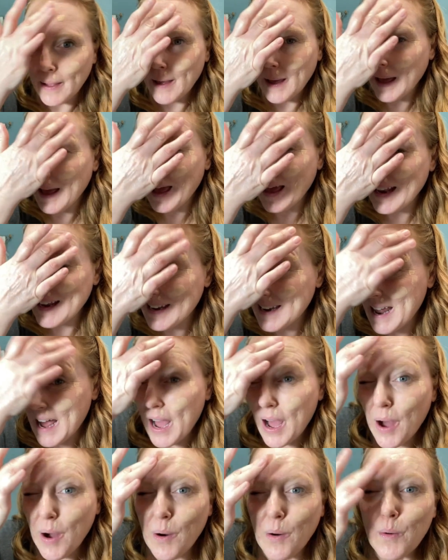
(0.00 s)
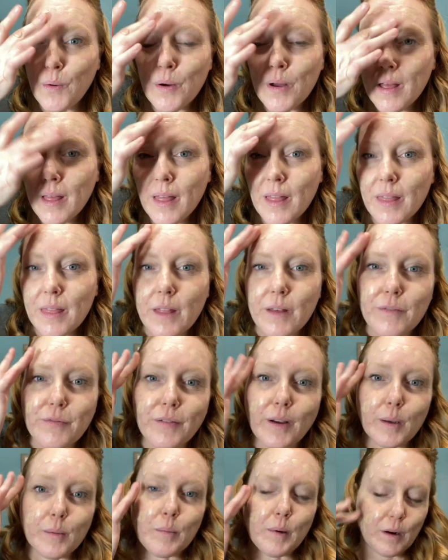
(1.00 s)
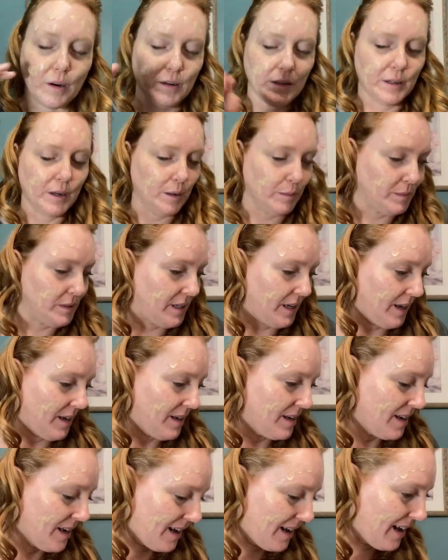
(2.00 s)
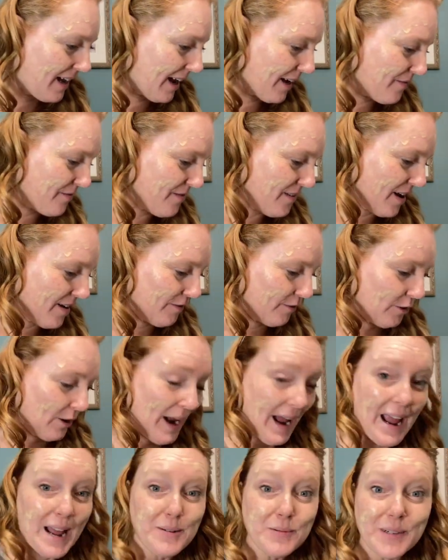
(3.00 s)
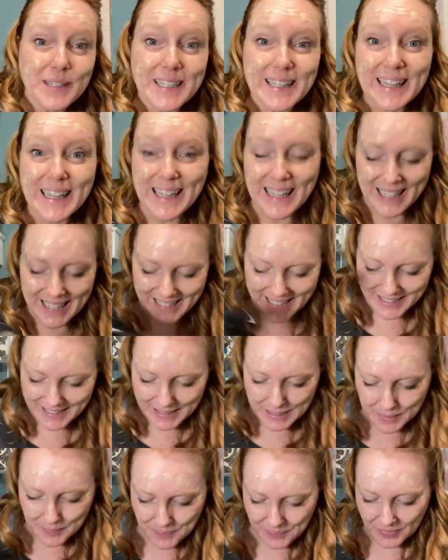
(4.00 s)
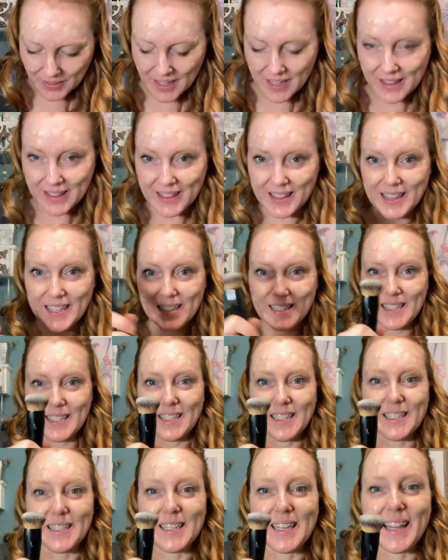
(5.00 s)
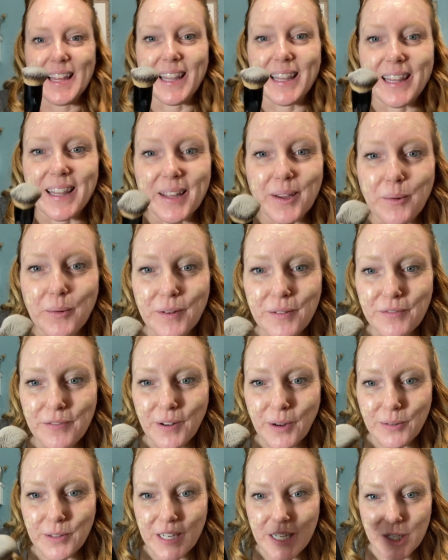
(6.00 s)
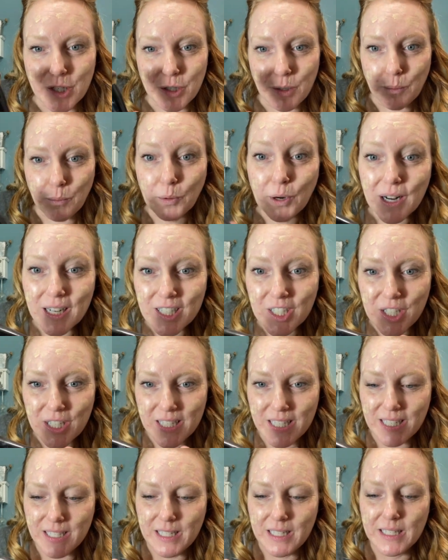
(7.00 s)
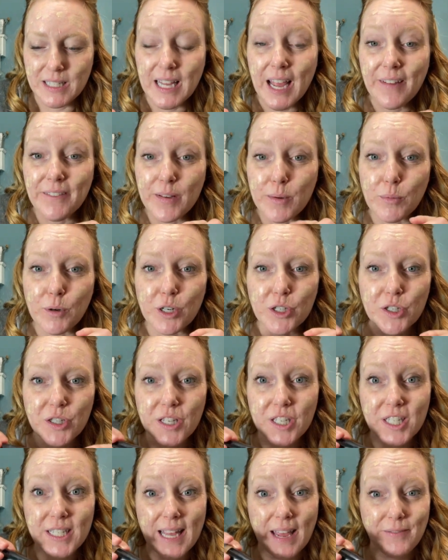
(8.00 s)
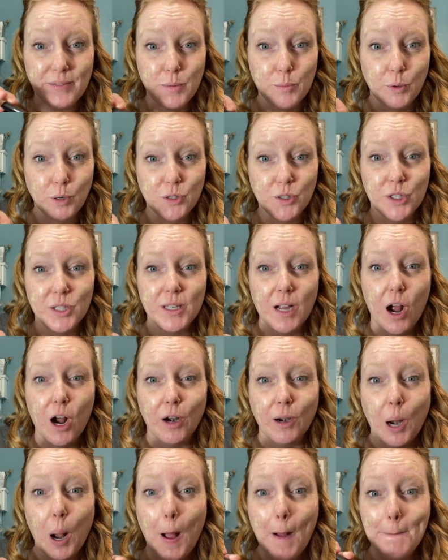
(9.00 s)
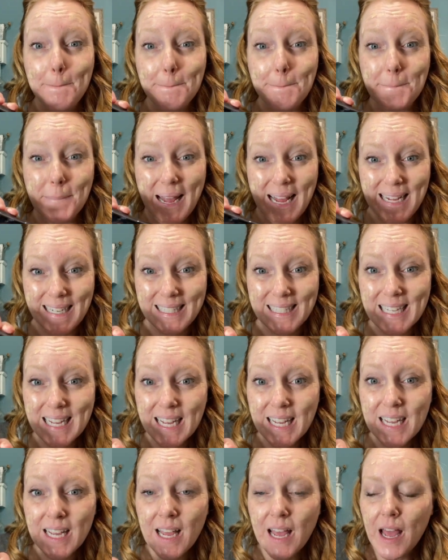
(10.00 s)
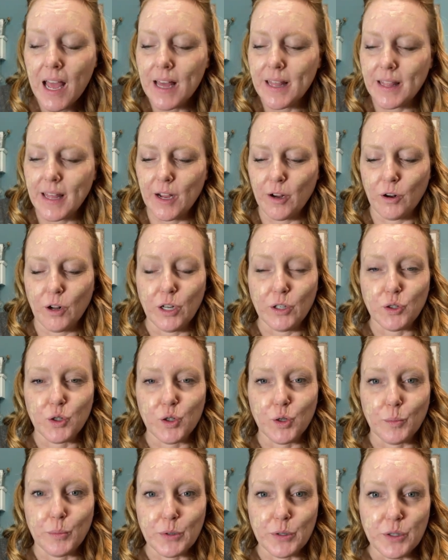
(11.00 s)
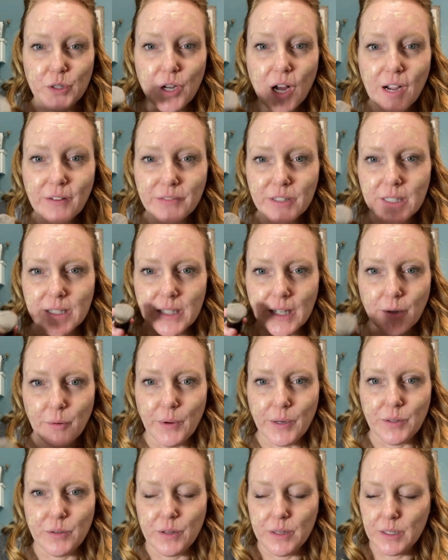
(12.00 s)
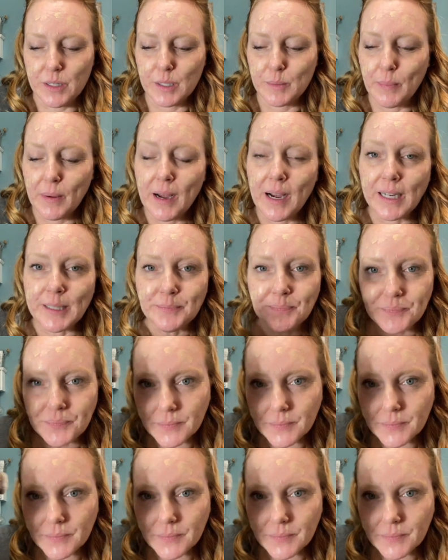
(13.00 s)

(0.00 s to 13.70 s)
And now the fun part comes in. I've never had one of these. This is a liquid foundation brush. This is a Savvy brush. The Savvy brushes are amazing. They are all super soft. It's like going to the spa.